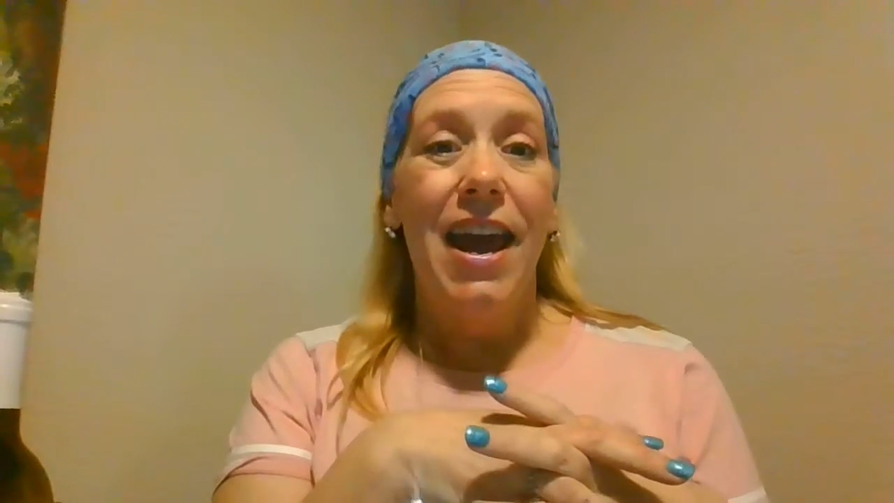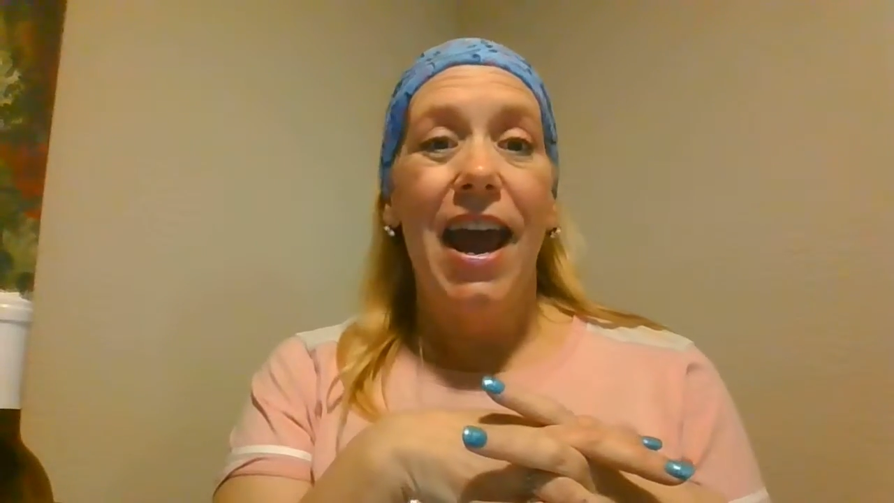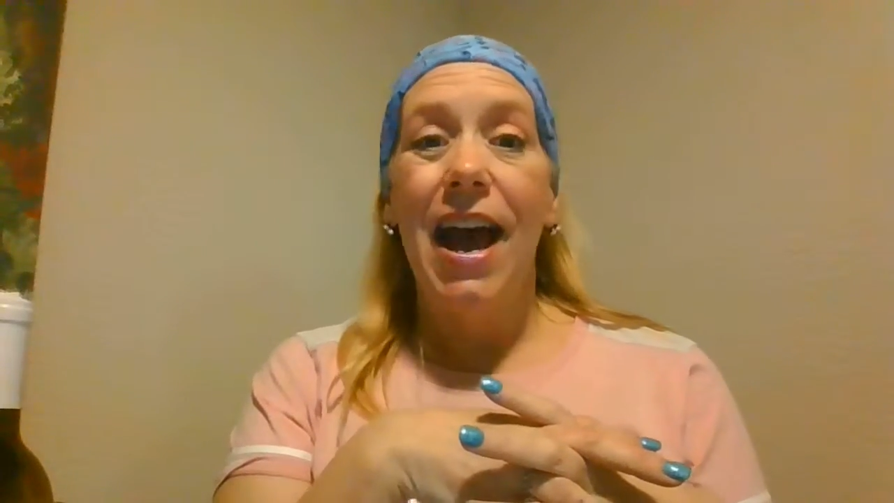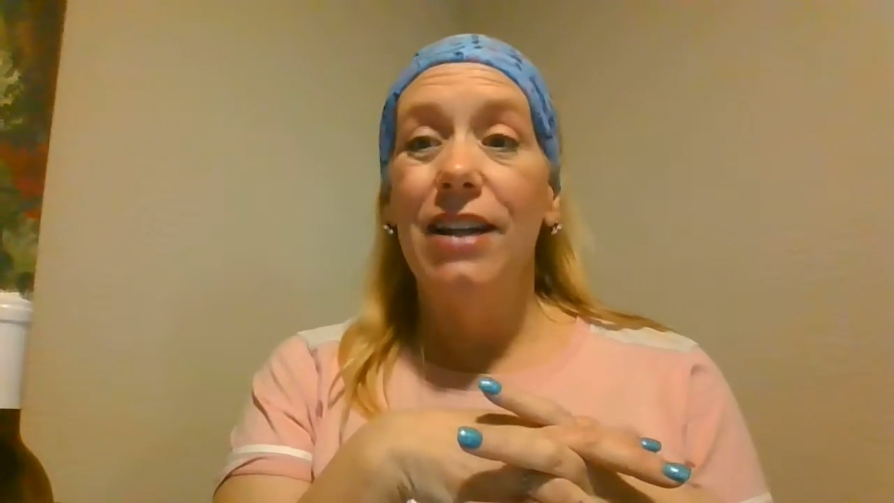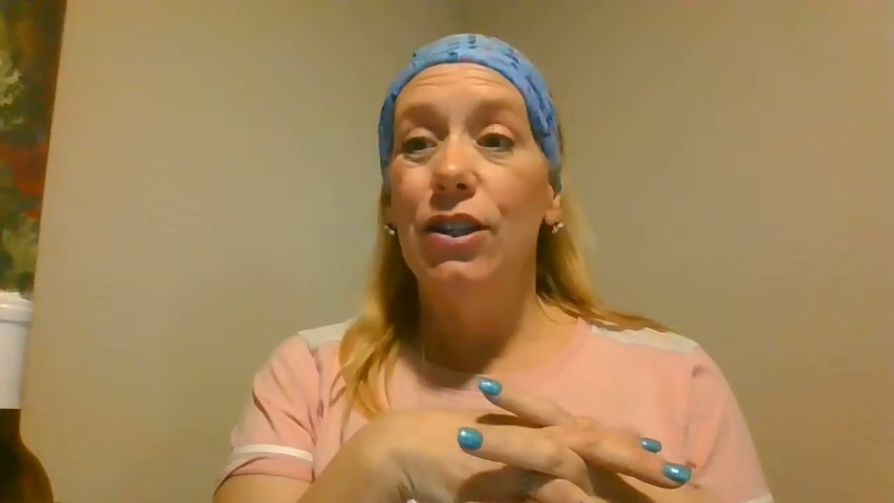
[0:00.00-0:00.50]

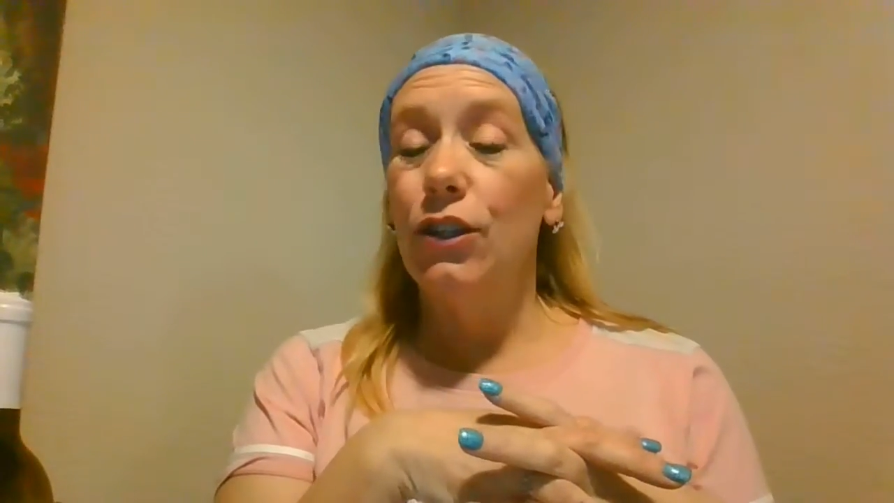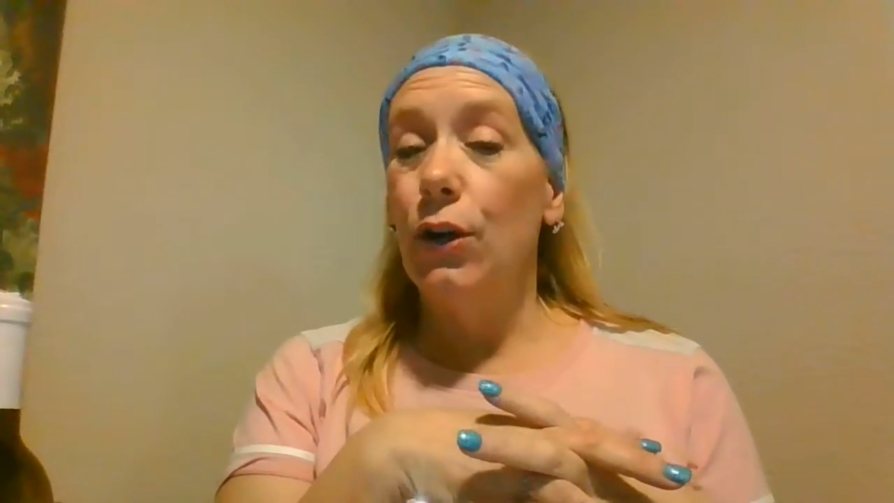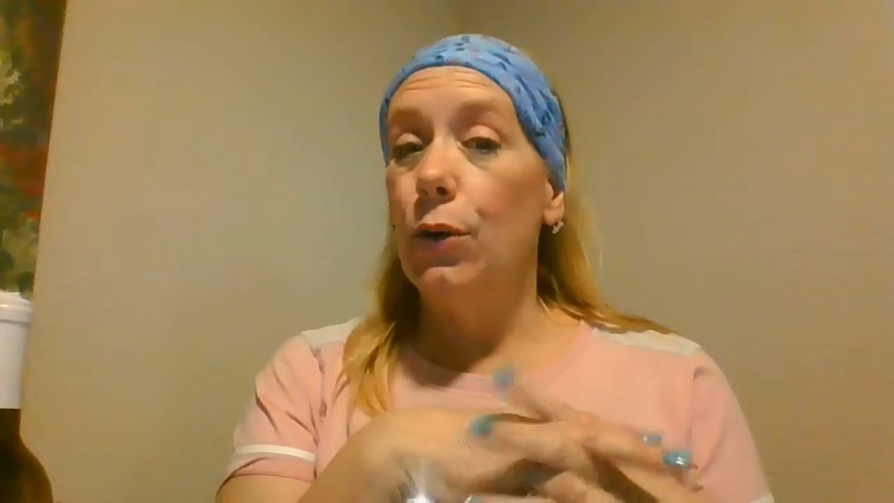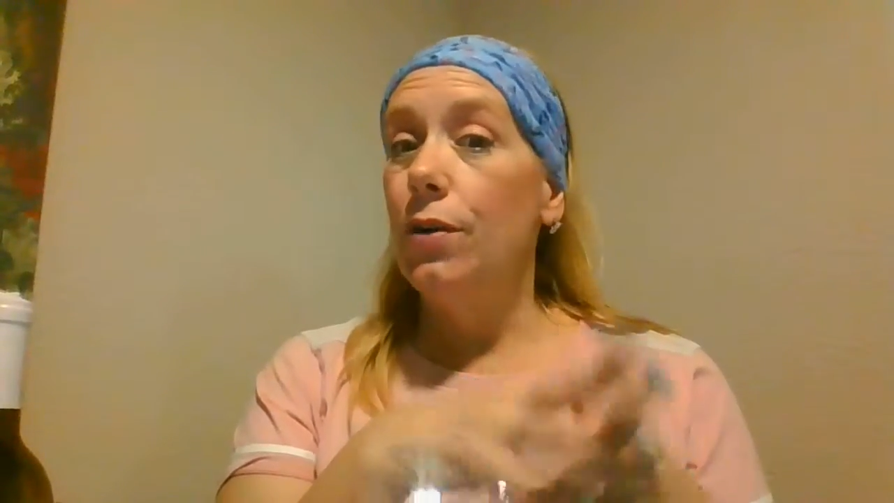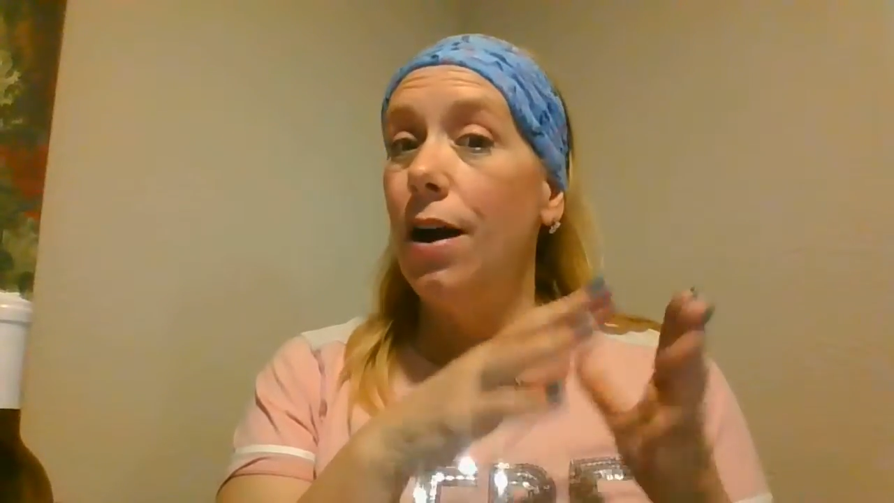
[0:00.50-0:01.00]
And
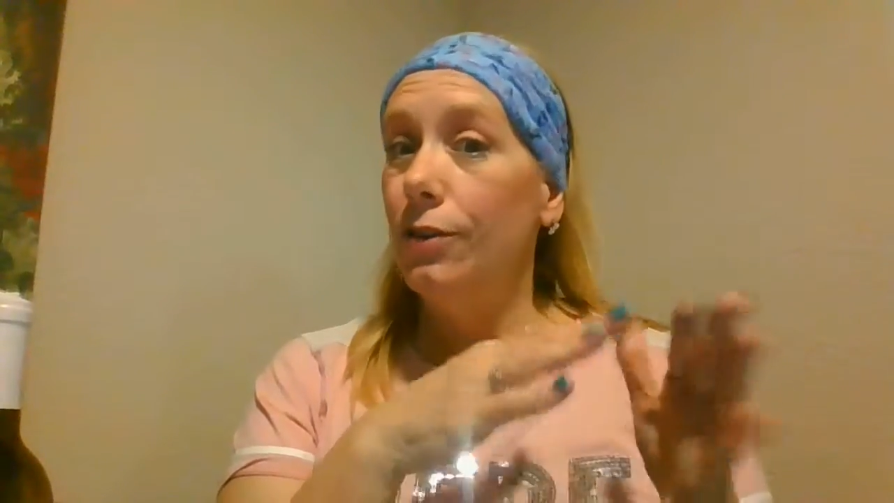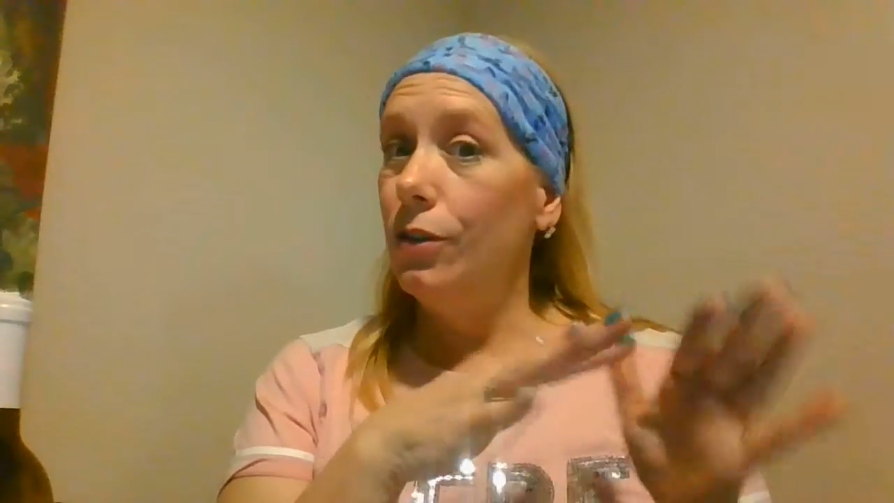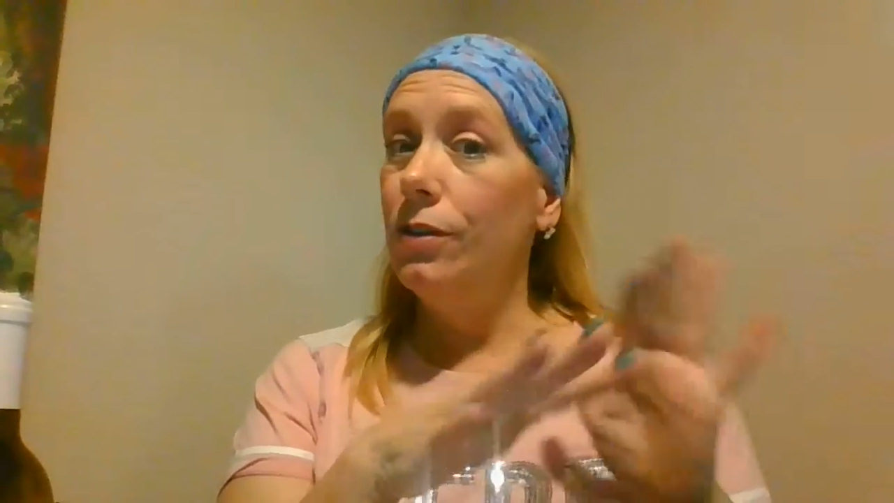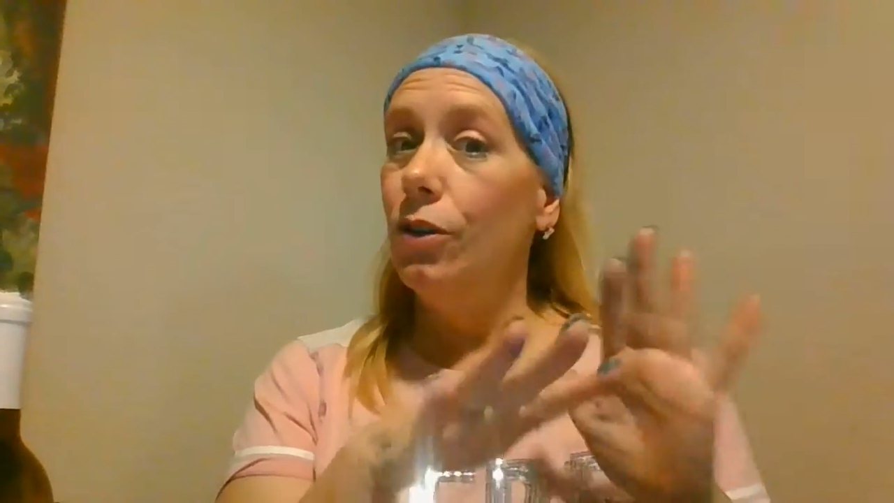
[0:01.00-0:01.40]
so not just